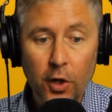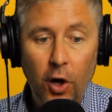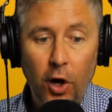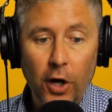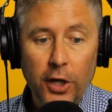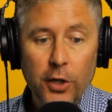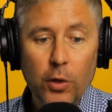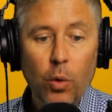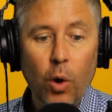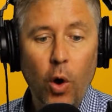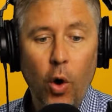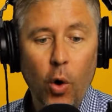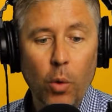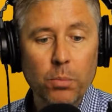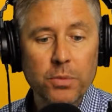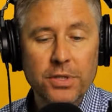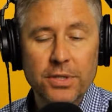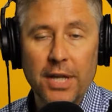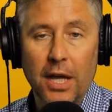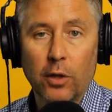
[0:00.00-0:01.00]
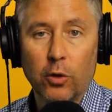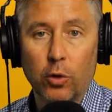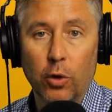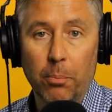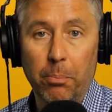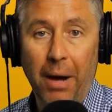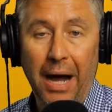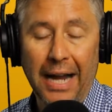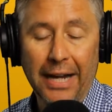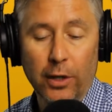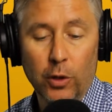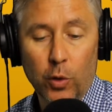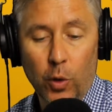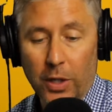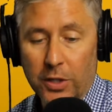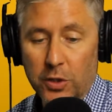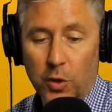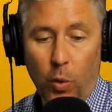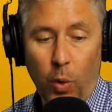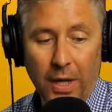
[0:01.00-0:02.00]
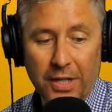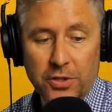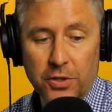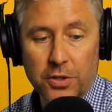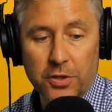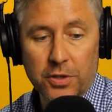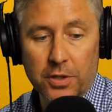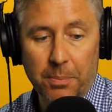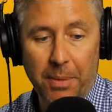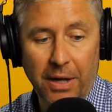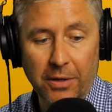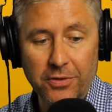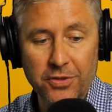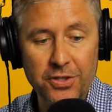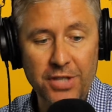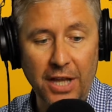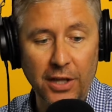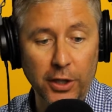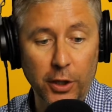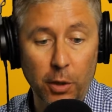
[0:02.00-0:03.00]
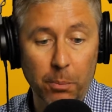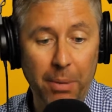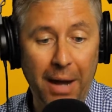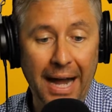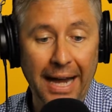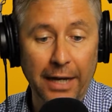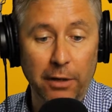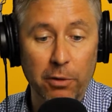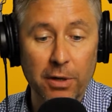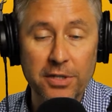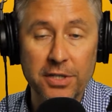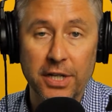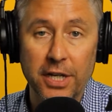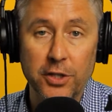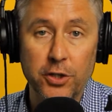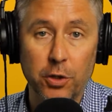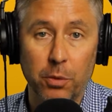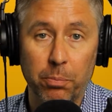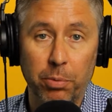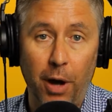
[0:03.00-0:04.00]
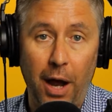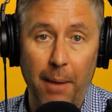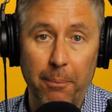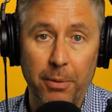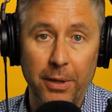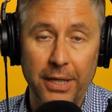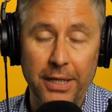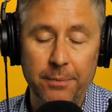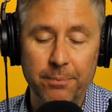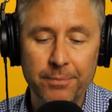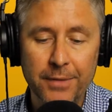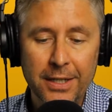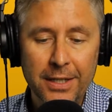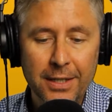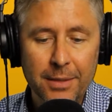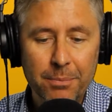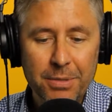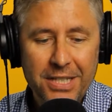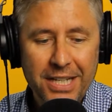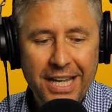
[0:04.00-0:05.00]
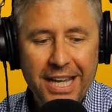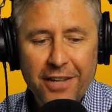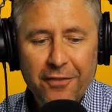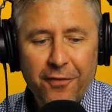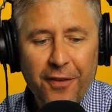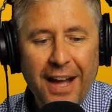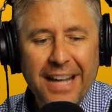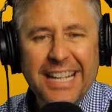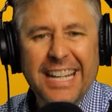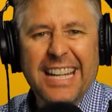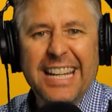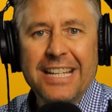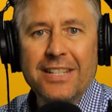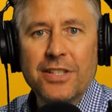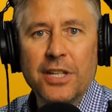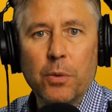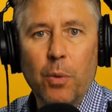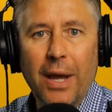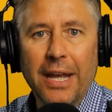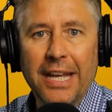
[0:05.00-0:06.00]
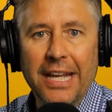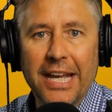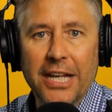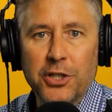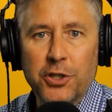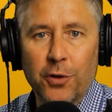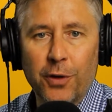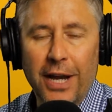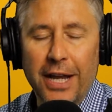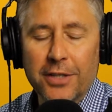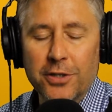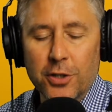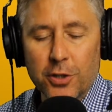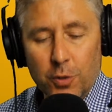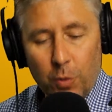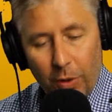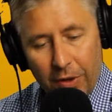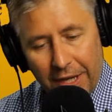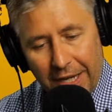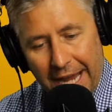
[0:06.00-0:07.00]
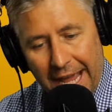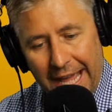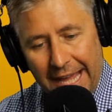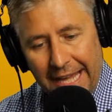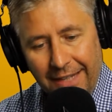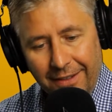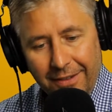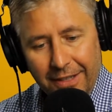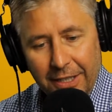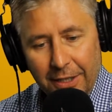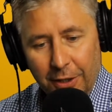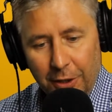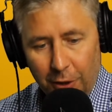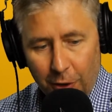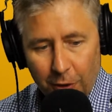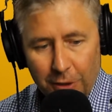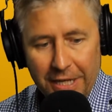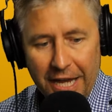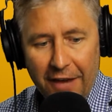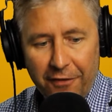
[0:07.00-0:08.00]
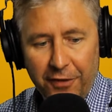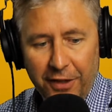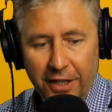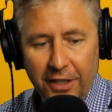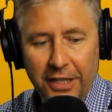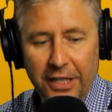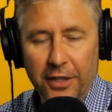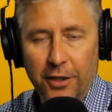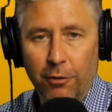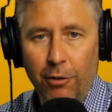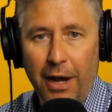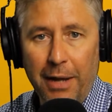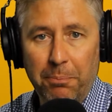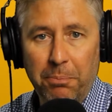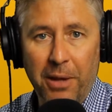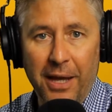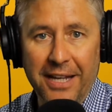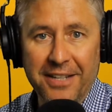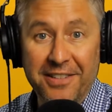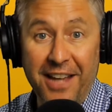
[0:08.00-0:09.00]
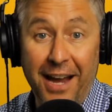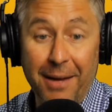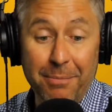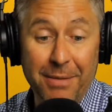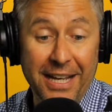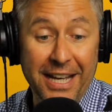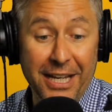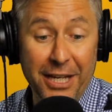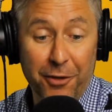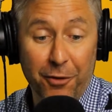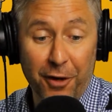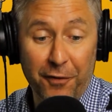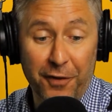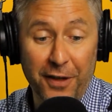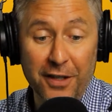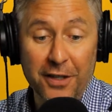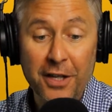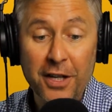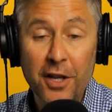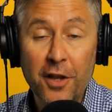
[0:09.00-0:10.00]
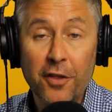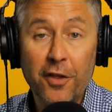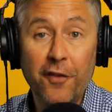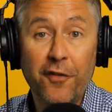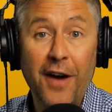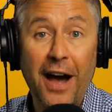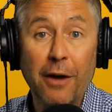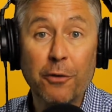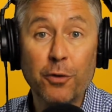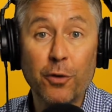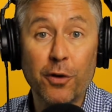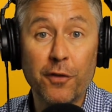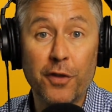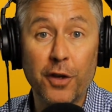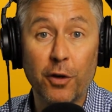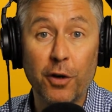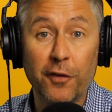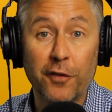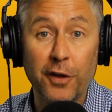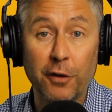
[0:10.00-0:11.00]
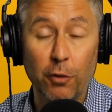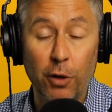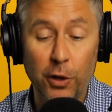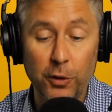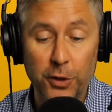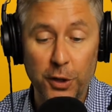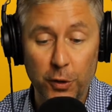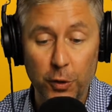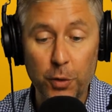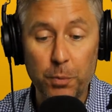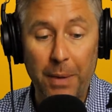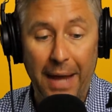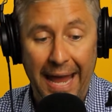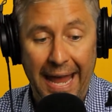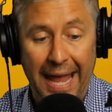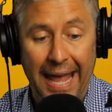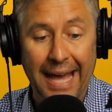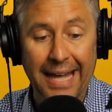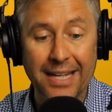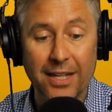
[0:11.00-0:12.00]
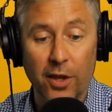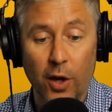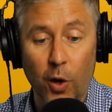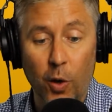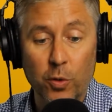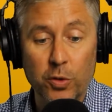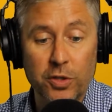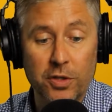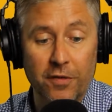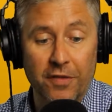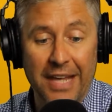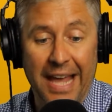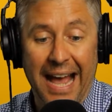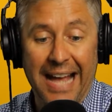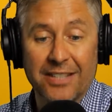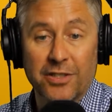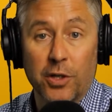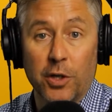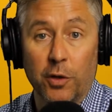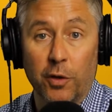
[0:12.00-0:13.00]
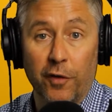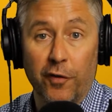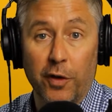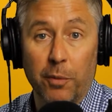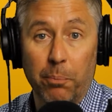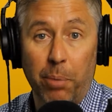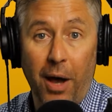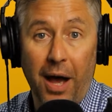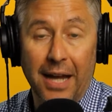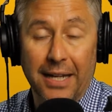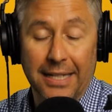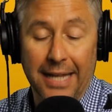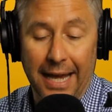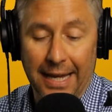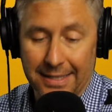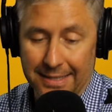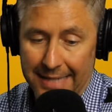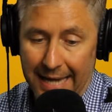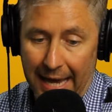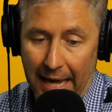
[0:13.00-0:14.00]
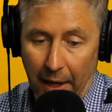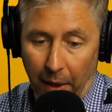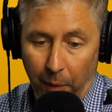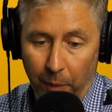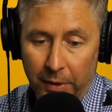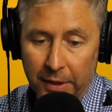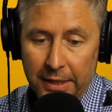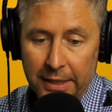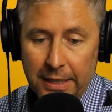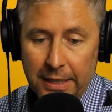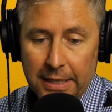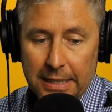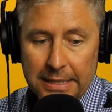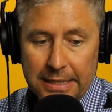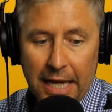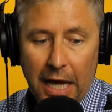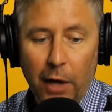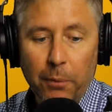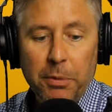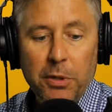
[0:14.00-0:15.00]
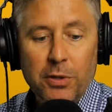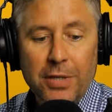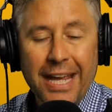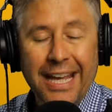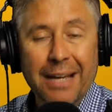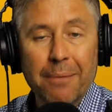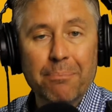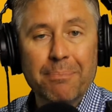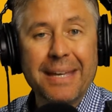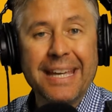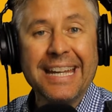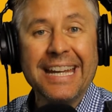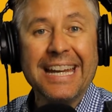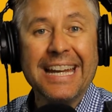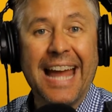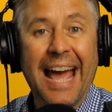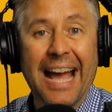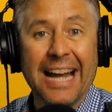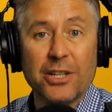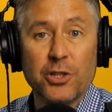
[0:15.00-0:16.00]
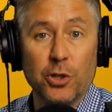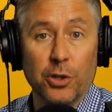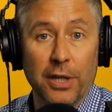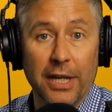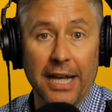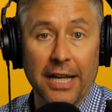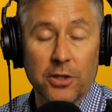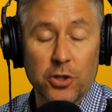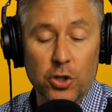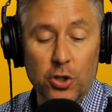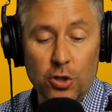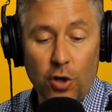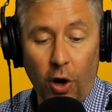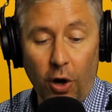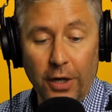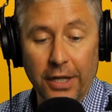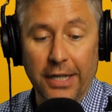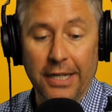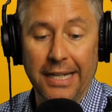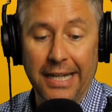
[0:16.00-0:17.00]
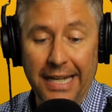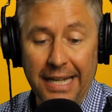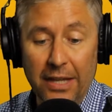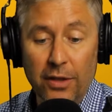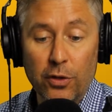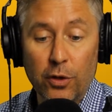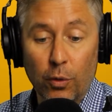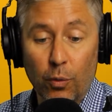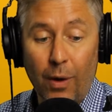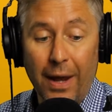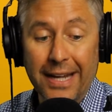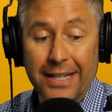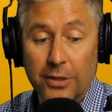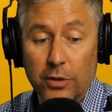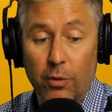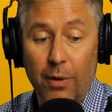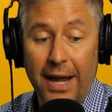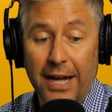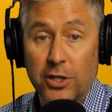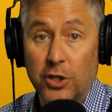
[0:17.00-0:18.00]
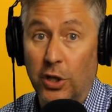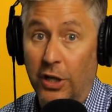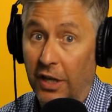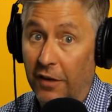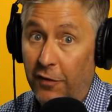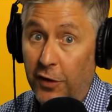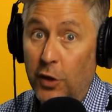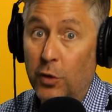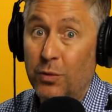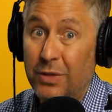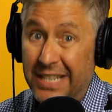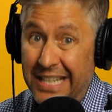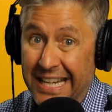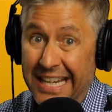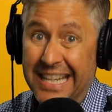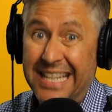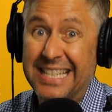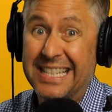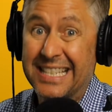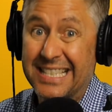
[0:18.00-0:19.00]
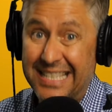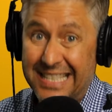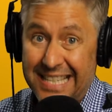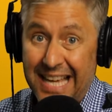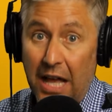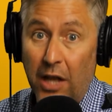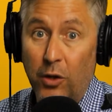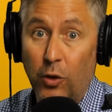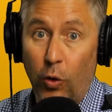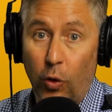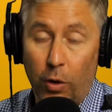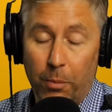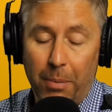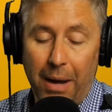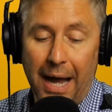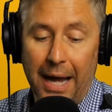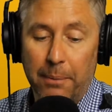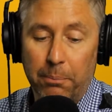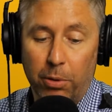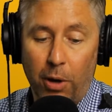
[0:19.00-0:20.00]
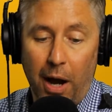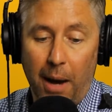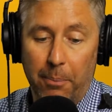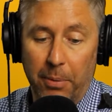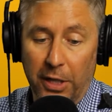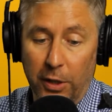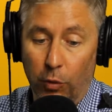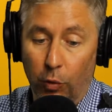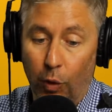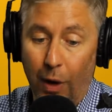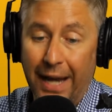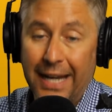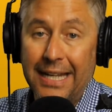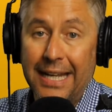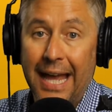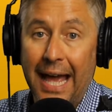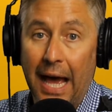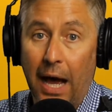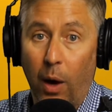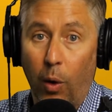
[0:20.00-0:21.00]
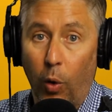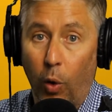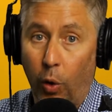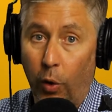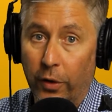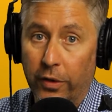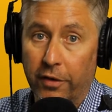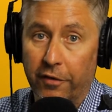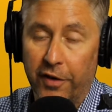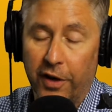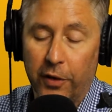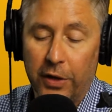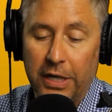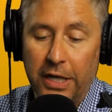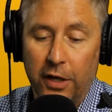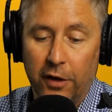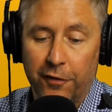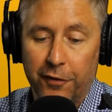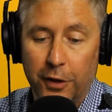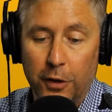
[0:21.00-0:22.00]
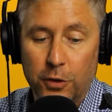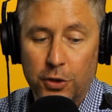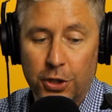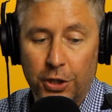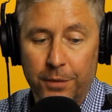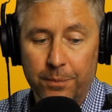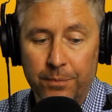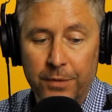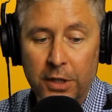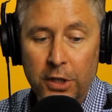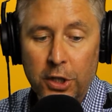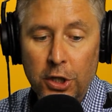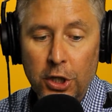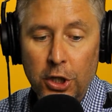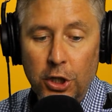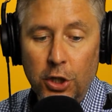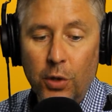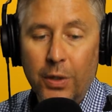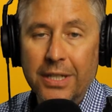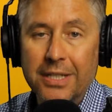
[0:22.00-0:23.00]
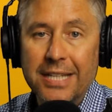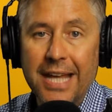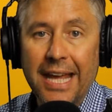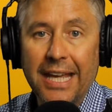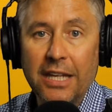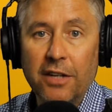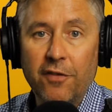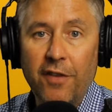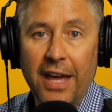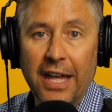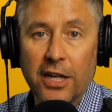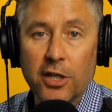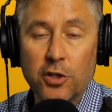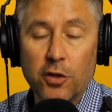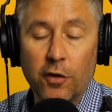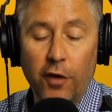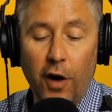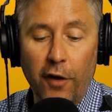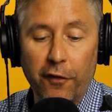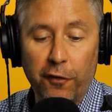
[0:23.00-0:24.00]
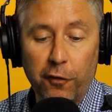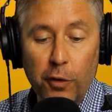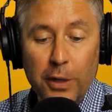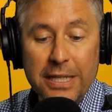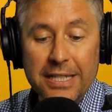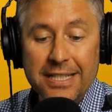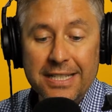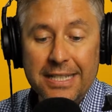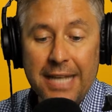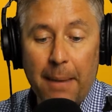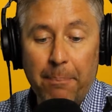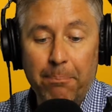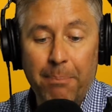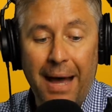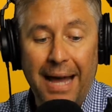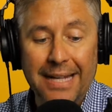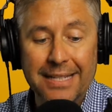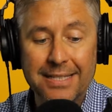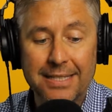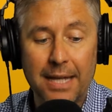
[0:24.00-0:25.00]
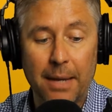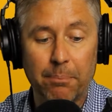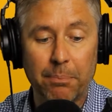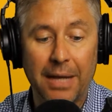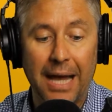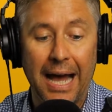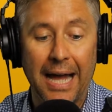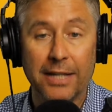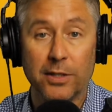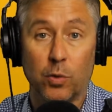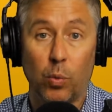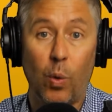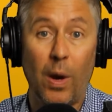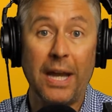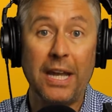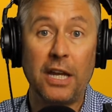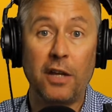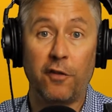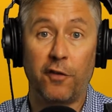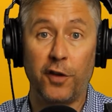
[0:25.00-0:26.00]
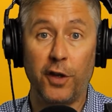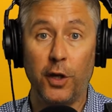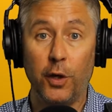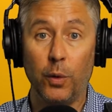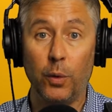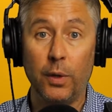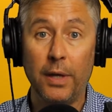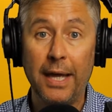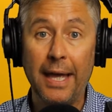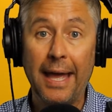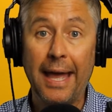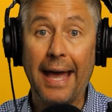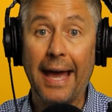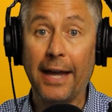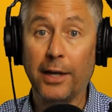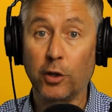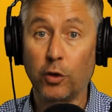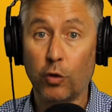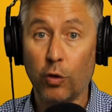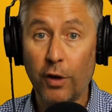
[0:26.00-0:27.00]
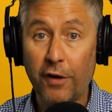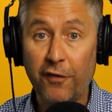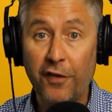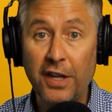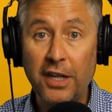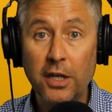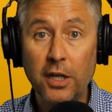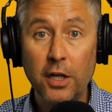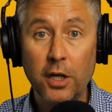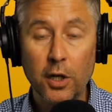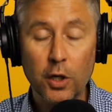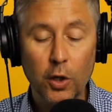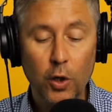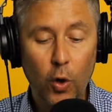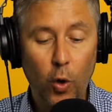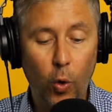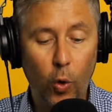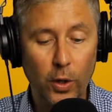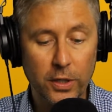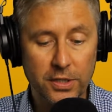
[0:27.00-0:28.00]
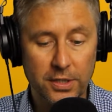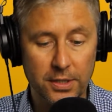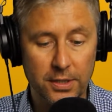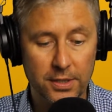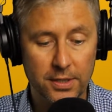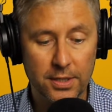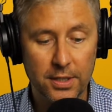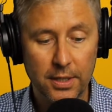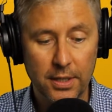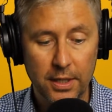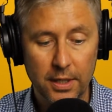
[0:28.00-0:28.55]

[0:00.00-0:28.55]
Are you a home seller or buyer who has questions about selling or buying residential property, but you can't find an easy way to get your answers? Well, then, hey, you're definitely in the right place. I'm Danny Griffin, the founder of the Griffin Realty Group and the host of the Ask-A-Griffin podcast. Now, to help you take immediate action to get started in the right direction, if you need to sell or buy property right now or in the very near future, you can take advantage of our free step-by-step guides waiting for you at griffincourses.com.